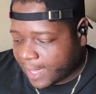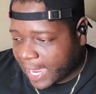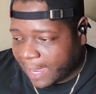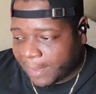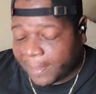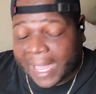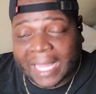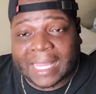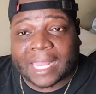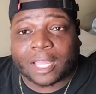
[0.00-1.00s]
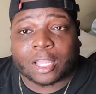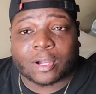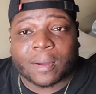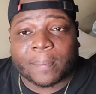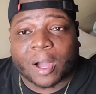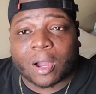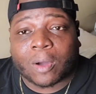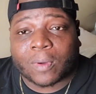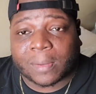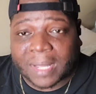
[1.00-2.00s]
I remember I let a girl
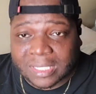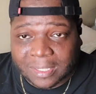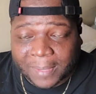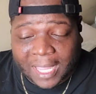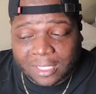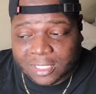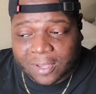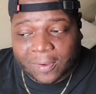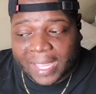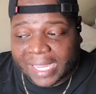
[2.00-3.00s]
borrow one of my Suboxone,